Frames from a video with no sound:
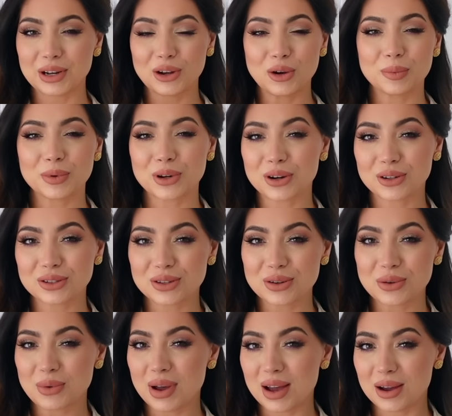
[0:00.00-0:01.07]
I hope you're all
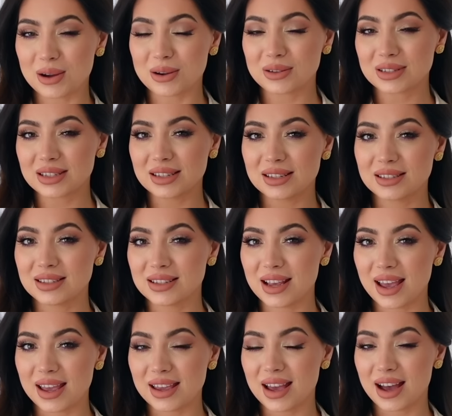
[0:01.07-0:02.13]
doing well.
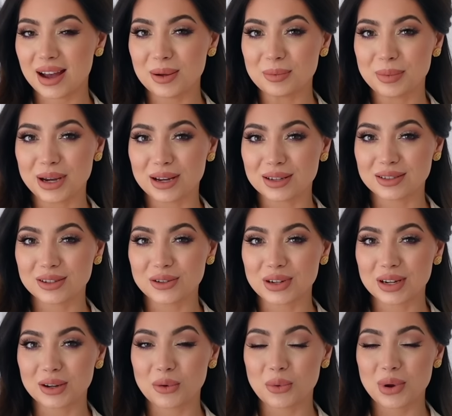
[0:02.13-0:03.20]
Today I'm
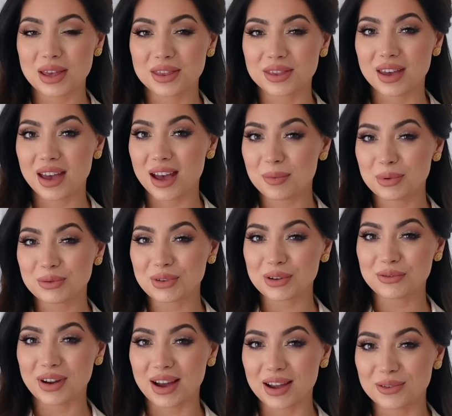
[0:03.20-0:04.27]
partnering with Urban
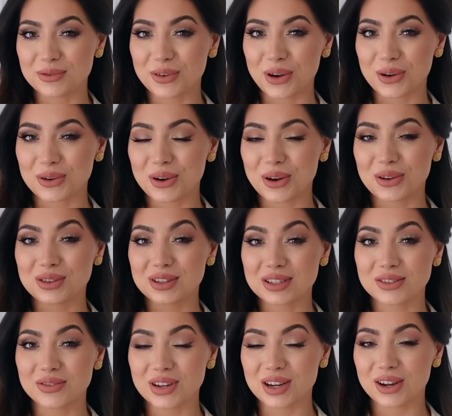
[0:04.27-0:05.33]
Revivo on
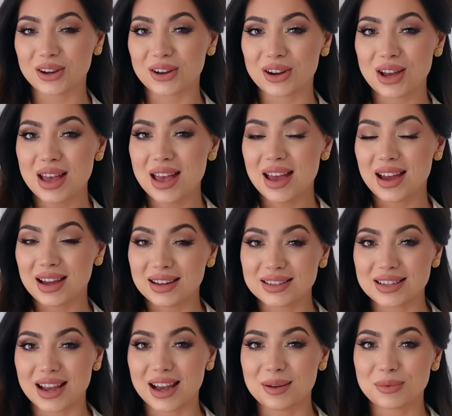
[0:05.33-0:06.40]
this video and
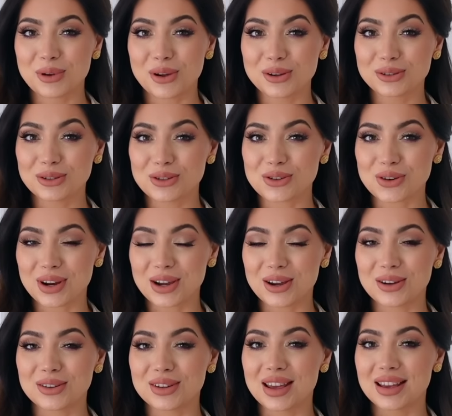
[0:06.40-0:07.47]
I'm going to try
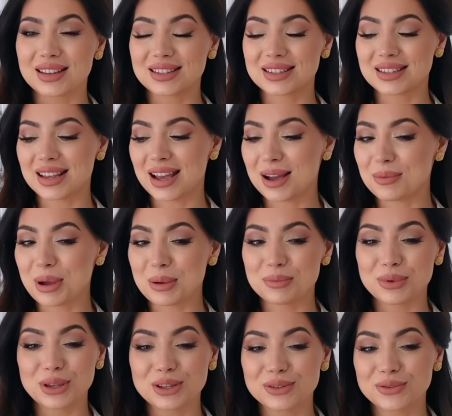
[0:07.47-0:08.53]
on some
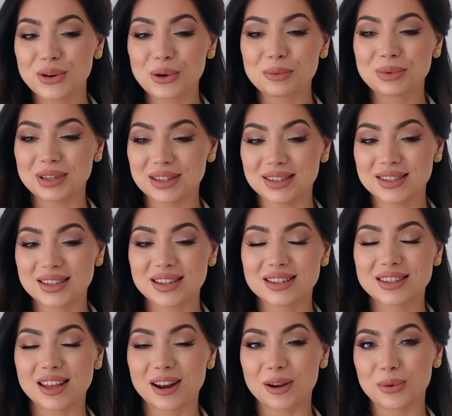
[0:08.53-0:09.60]
beautiful pieces
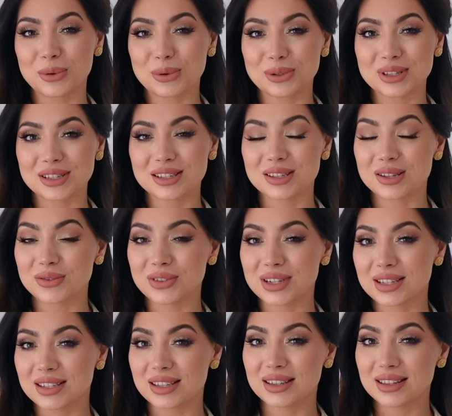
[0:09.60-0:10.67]
that I ordered
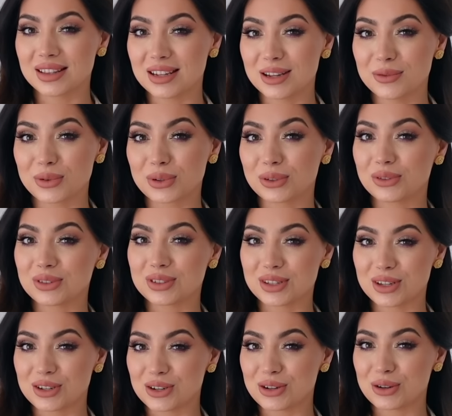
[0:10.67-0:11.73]
recently for the
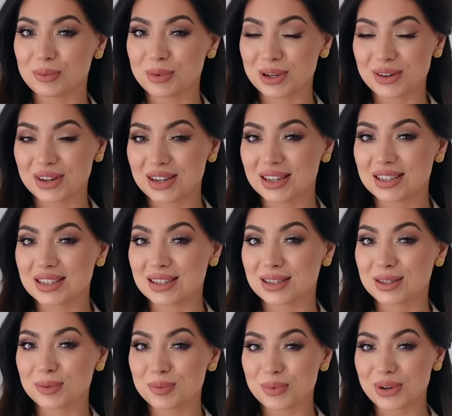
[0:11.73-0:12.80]
transitional period in
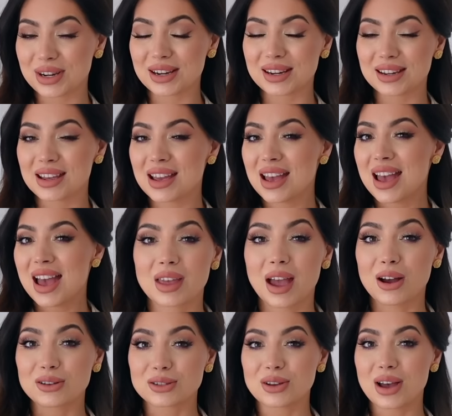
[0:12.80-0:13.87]
spring.
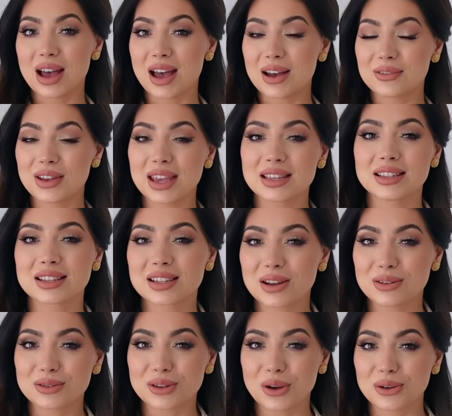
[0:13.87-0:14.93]
I also have a
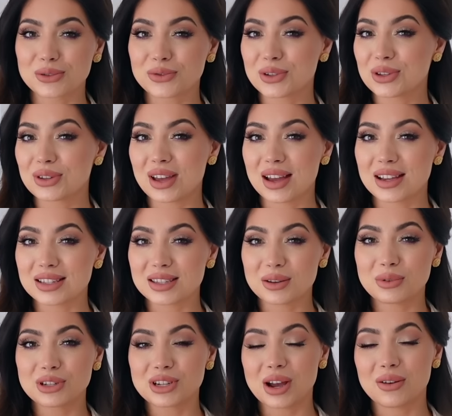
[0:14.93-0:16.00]
discount code for you guys
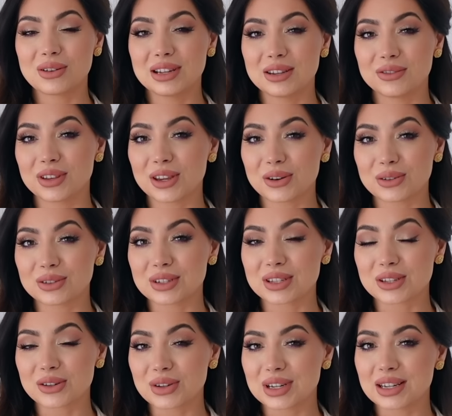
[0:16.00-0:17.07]
which I'll leave here on the
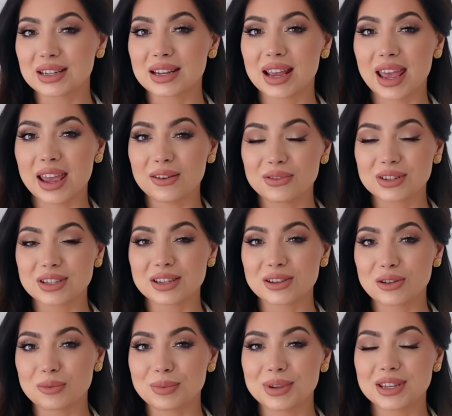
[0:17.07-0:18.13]
screen. Every
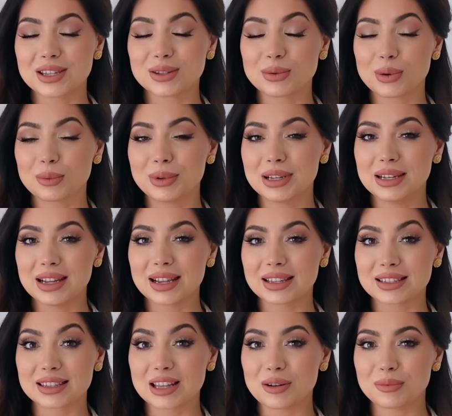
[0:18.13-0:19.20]
single piece will be
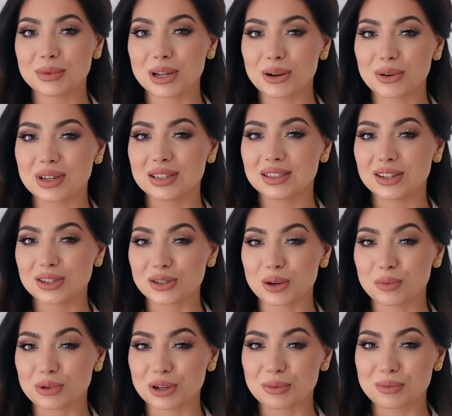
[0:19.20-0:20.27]
linked down below in the
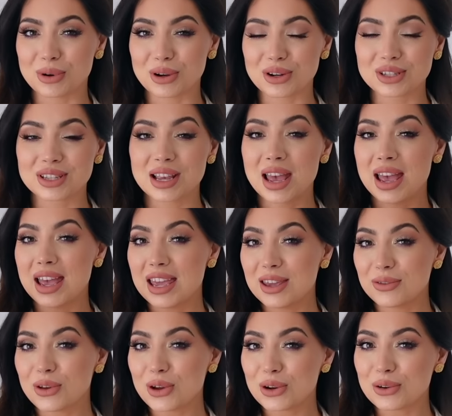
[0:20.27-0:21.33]
description box.
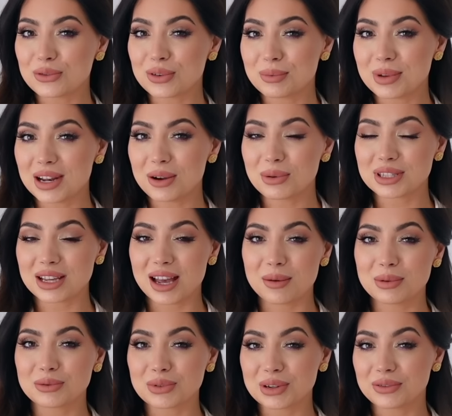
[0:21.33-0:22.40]
If you're not familiar with
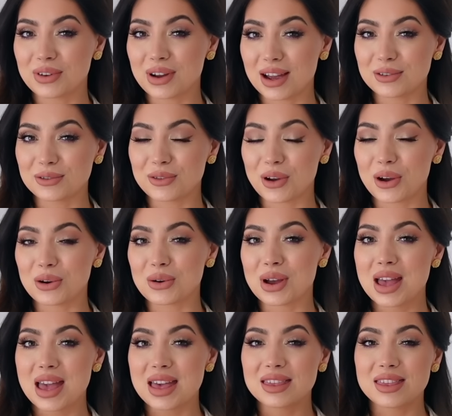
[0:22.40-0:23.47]
Urban Revivo,
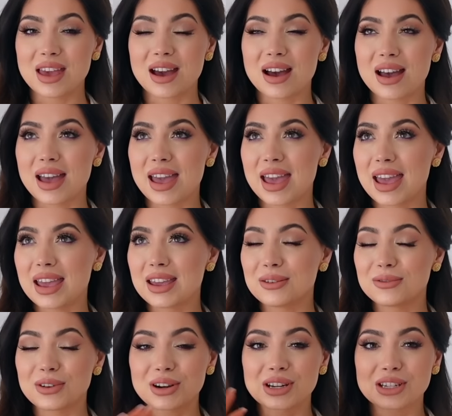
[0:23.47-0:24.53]
they're a
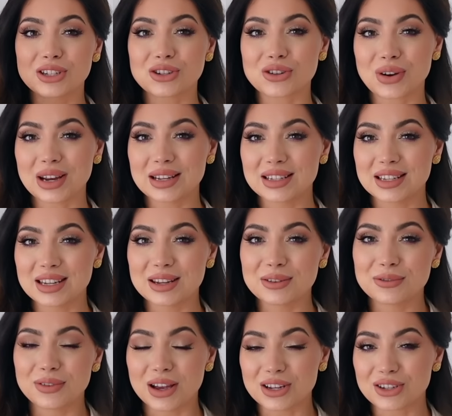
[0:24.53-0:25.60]
very trendy
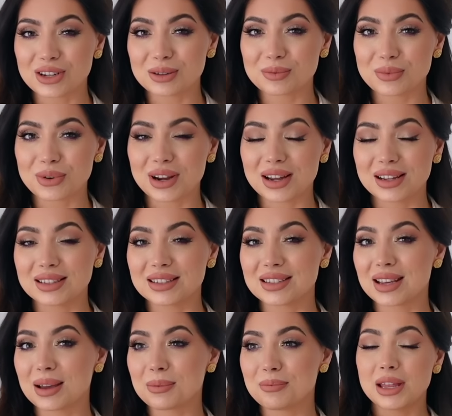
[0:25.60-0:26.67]
fashion brand.
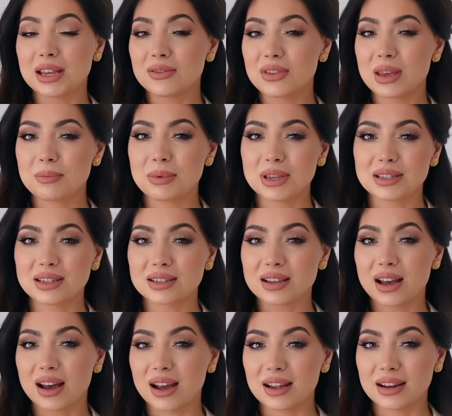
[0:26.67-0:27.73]
Many of their pieces are
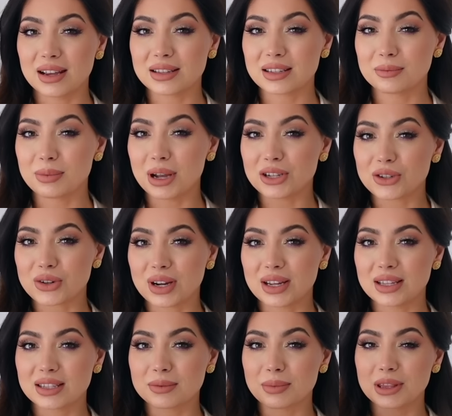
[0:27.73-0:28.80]
highlighted by
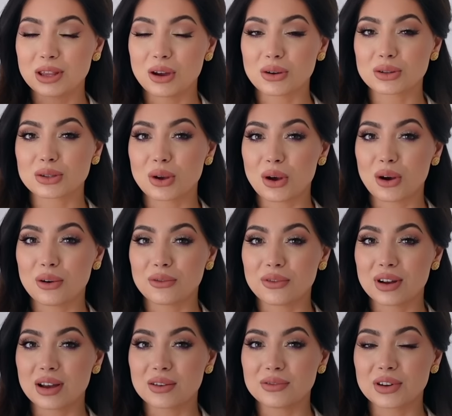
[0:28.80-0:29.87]
trends but they also
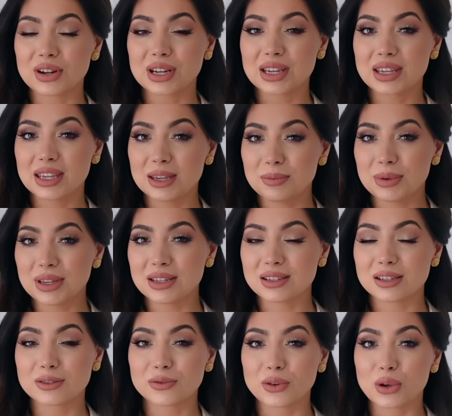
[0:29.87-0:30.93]
offer very key
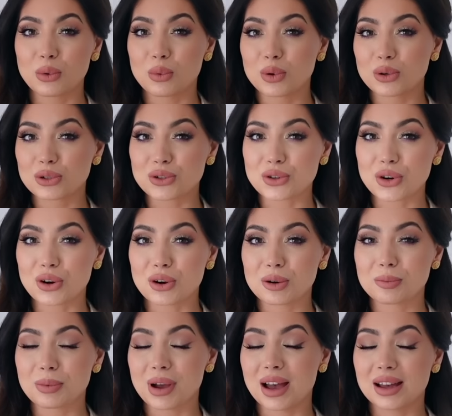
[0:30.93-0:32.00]
pieces for your
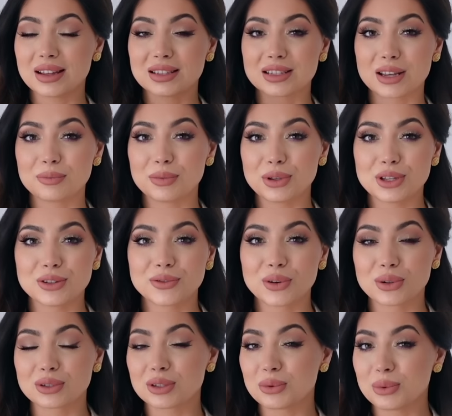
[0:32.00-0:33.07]
wardrobe and
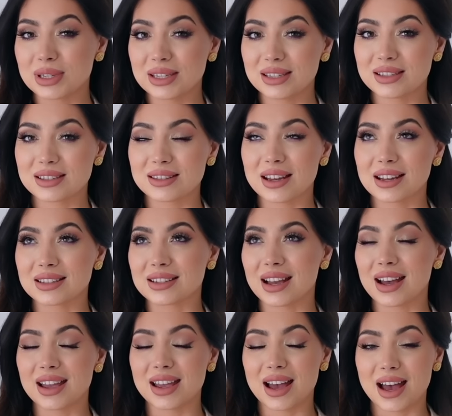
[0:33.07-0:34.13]
beautiful tweeds that
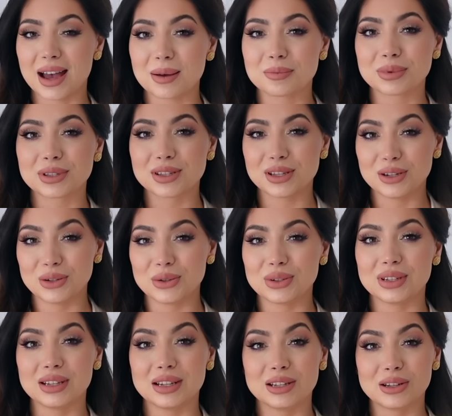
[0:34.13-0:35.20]
I
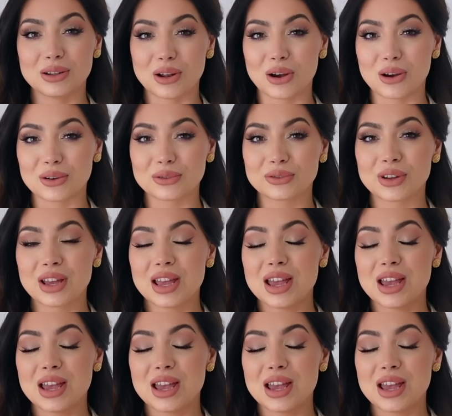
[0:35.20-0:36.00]
absolutely love.